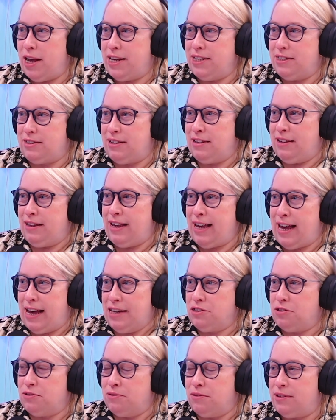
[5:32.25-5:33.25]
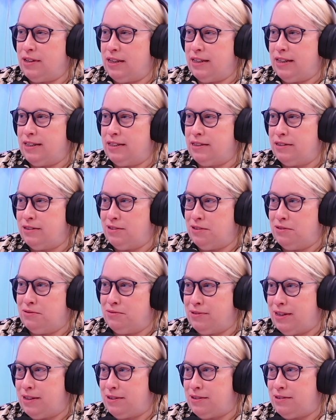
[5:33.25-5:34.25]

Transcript: a waist can catch on things and all that